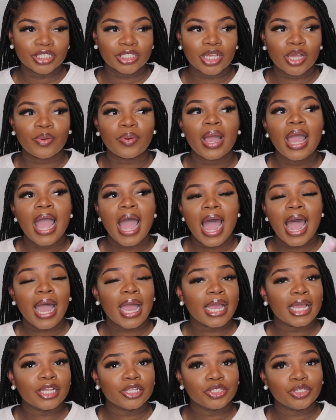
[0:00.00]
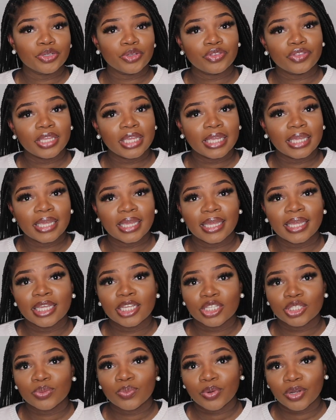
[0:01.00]
So I do think it
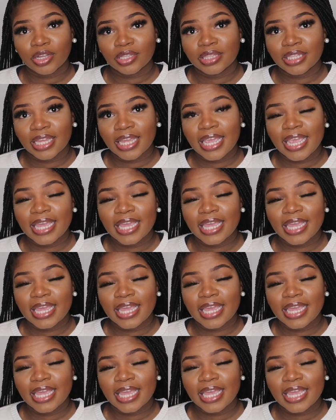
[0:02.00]
is worth it,